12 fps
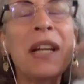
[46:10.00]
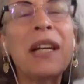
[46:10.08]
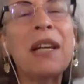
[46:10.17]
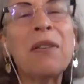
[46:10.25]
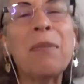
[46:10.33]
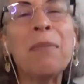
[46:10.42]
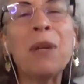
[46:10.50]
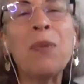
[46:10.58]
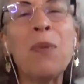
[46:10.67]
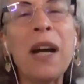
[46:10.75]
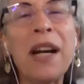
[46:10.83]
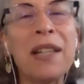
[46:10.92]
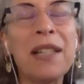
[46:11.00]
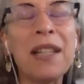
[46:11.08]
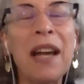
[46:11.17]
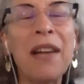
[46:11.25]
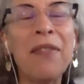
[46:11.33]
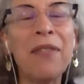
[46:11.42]
like in the Midwest,
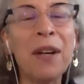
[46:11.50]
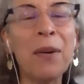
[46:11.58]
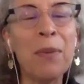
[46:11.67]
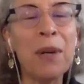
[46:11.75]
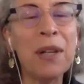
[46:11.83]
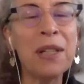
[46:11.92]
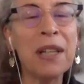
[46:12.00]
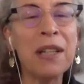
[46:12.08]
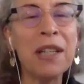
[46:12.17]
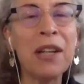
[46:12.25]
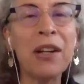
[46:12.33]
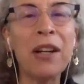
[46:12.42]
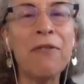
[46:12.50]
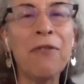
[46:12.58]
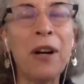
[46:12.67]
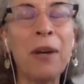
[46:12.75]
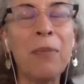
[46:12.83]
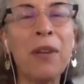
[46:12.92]
and there was a dairy
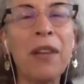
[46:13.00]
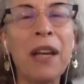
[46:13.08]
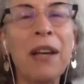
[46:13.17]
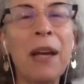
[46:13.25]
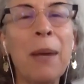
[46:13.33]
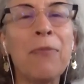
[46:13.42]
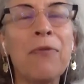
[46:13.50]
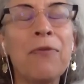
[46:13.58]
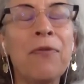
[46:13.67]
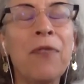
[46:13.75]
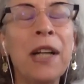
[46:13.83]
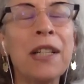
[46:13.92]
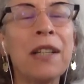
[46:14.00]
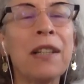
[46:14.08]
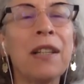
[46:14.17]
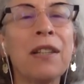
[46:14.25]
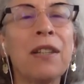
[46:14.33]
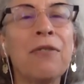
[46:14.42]
farm where they kept finding
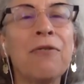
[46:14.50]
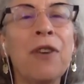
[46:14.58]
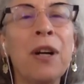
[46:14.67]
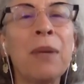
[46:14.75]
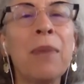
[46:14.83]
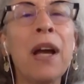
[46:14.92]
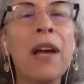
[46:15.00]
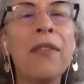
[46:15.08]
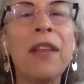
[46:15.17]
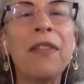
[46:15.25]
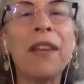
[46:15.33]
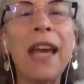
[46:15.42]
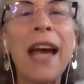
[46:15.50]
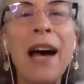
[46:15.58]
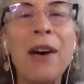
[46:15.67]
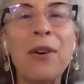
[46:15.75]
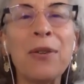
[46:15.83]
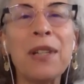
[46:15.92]
that the farm that the
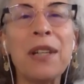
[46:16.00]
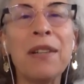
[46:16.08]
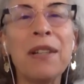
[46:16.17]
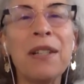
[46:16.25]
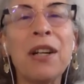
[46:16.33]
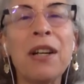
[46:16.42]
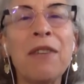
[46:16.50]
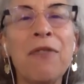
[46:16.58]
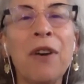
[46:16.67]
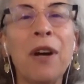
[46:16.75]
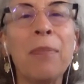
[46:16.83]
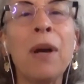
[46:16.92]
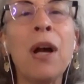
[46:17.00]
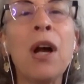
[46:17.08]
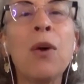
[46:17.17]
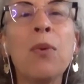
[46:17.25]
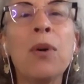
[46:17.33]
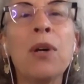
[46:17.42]
cows in the dairy farm
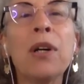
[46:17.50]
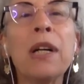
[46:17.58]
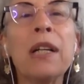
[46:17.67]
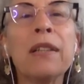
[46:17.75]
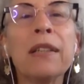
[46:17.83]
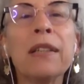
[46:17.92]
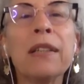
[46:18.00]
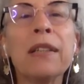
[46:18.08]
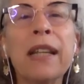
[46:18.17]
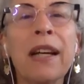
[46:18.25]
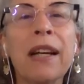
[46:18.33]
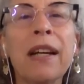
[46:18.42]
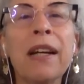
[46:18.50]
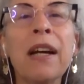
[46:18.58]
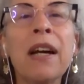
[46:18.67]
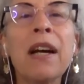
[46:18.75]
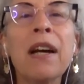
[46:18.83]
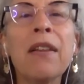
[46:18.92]
were licking
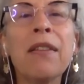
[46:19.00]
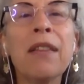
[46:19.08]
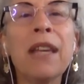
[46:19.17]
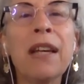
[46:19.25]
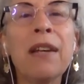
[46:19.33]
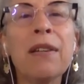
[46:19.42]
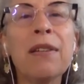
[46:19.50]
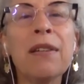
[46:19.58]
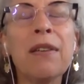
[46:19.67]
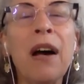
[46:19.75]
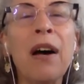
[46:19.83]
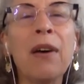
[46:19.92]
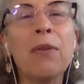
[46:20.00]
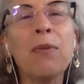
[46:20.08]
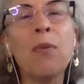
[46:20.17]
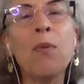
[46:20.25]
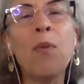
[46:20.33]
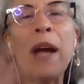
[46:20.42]
the uh,
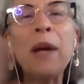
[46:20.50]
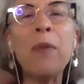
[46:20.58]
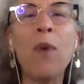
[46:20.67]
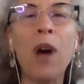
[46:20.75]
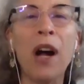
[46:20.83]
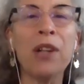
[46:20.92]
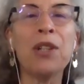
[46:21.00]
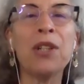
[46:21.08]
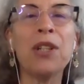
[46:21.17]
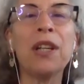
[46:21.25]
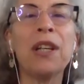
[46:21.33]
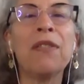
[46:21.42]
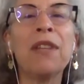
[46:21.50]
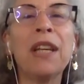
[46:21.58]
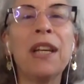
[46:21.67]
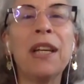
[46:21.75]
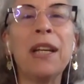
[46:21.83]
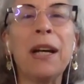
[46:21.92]
whitewash in
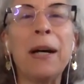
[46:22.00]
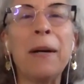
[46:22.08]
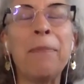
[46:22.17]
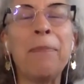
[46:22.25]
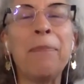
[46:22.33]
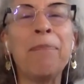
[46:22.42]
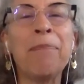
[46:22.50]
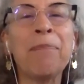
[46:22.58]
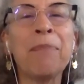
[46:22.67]
the um,